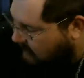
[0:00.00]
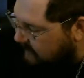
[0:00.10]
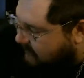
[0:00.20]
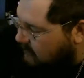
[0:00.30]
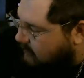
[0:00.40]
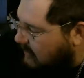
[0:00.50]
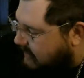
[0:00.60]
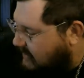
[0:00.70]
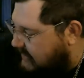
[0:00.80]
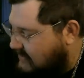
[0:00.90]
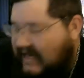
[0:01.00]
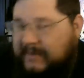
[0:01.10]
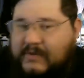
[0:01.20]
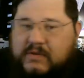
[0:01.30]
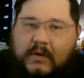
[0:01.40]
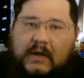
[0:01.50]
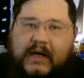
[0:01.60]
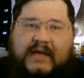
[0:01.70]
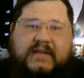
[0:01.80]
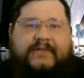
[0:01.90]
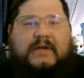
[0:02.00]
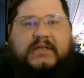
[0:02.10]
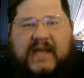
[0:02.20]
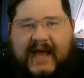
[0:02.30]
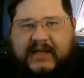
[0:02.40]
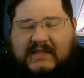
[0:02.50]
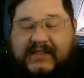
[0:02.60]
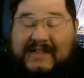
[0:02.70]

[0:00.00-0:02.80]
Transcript: if you look at that same story in different texts, in